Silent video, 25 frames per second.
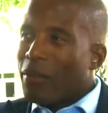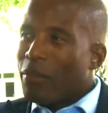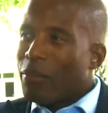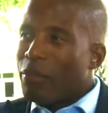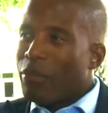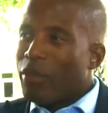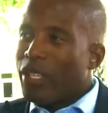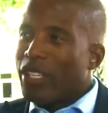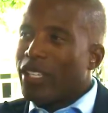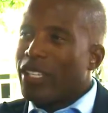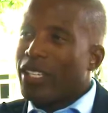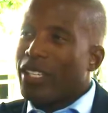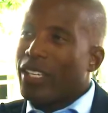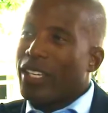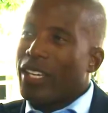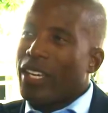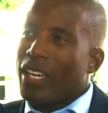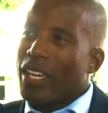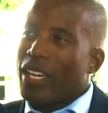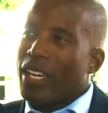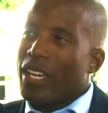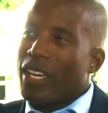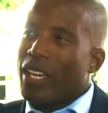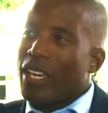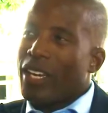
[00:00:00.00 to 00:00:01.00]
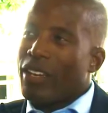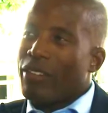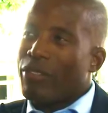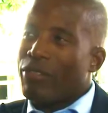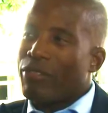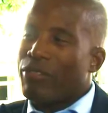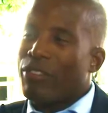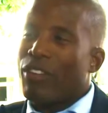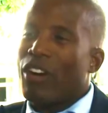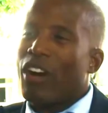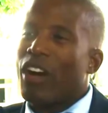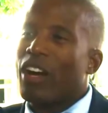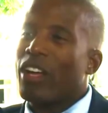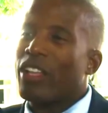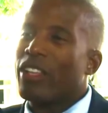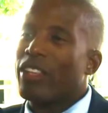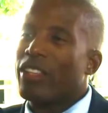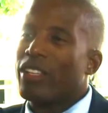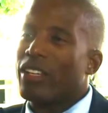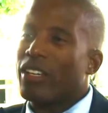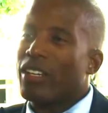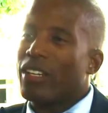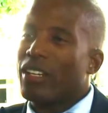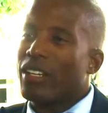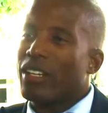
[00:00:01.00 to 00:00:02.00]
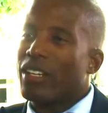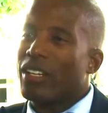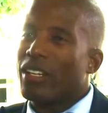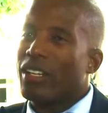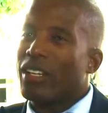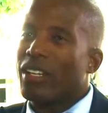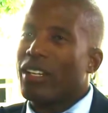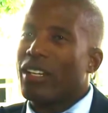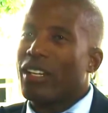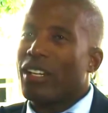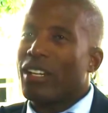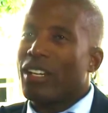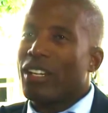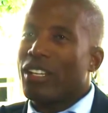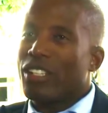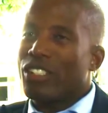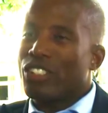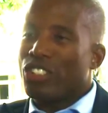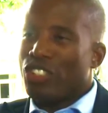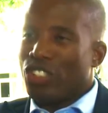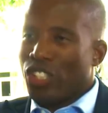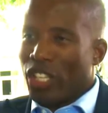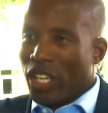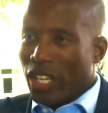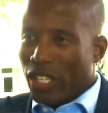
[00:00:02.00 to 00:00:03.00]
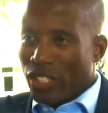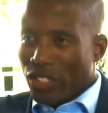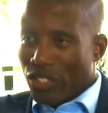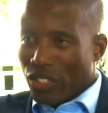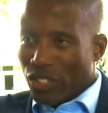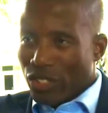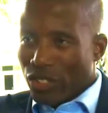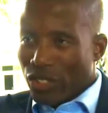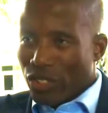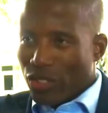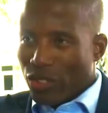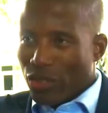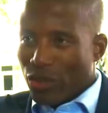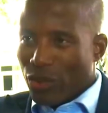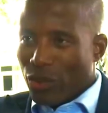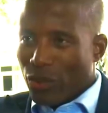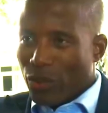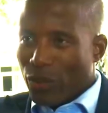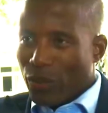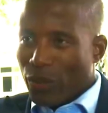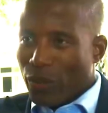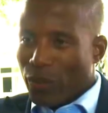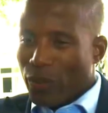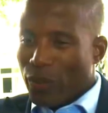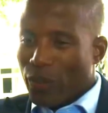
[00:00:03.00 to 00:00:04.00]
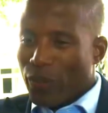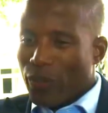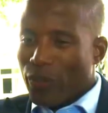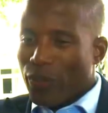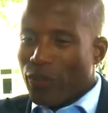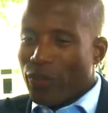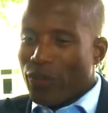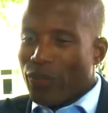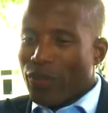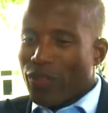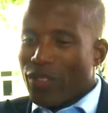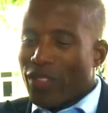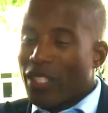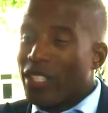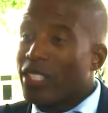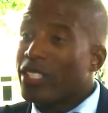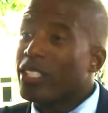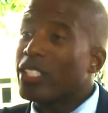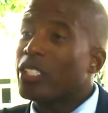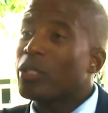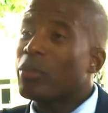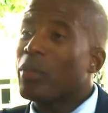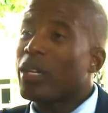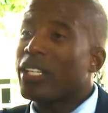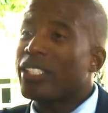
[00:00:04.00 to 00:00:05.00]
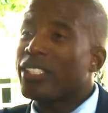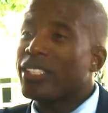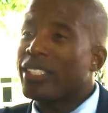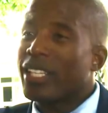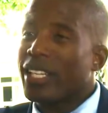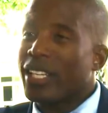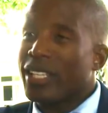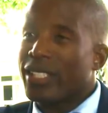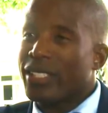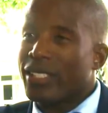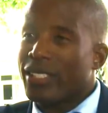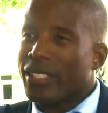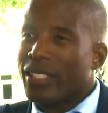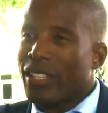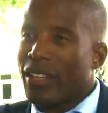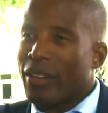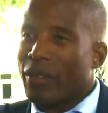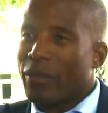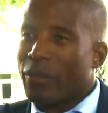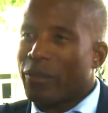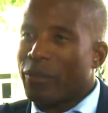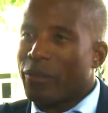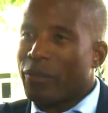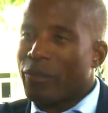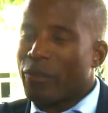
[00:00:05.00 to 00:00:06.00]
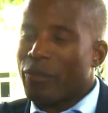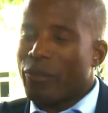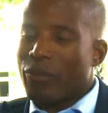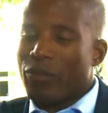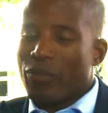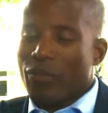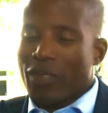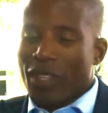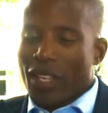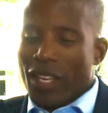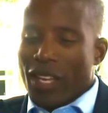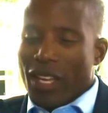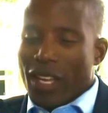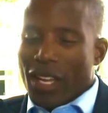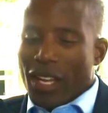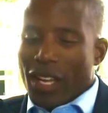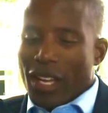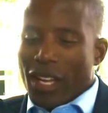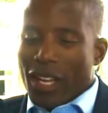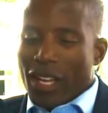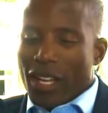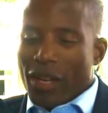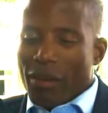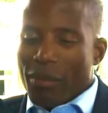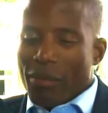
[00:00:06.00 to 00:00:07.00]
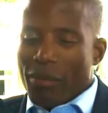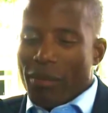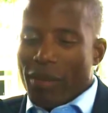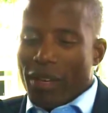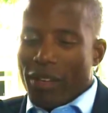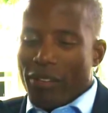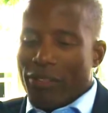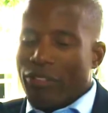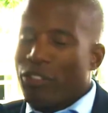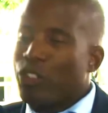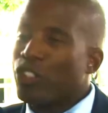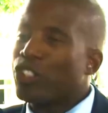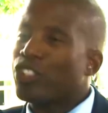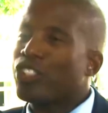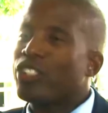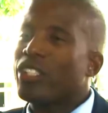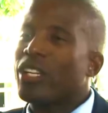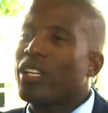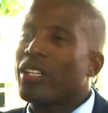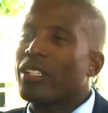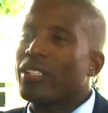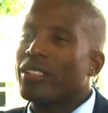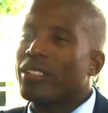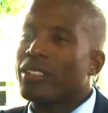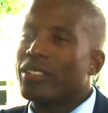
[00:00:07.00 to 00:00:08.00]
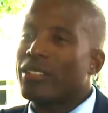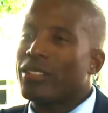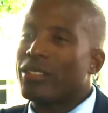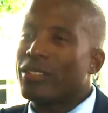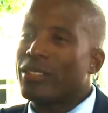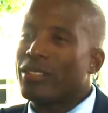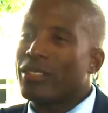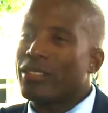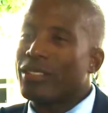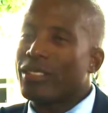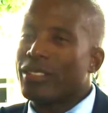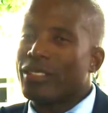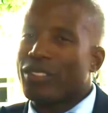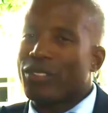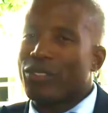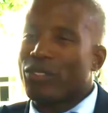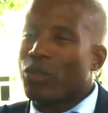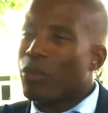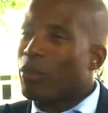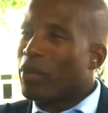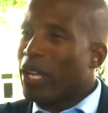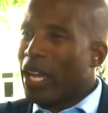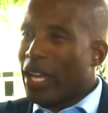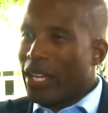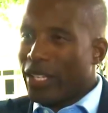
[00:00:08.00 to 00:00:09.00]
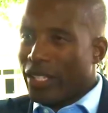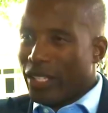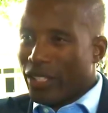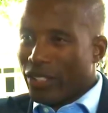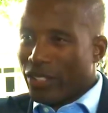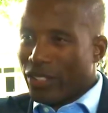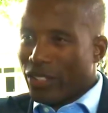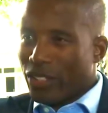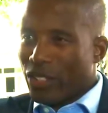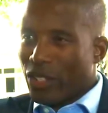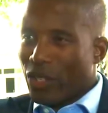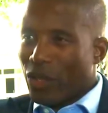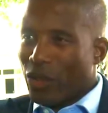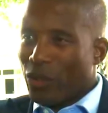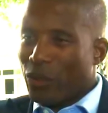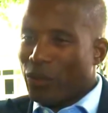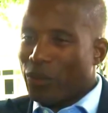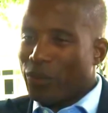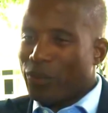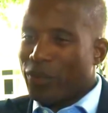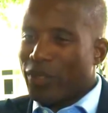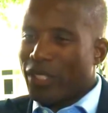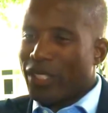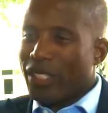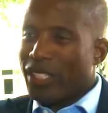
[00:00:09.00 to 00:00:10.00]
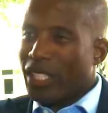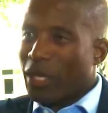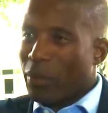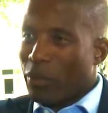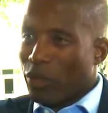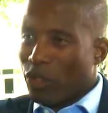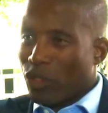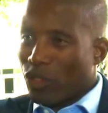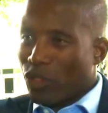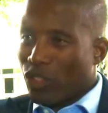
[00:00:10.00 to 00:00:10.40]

being a father changes you. This is my second son. Oh. My first son from 9 years ago. His name is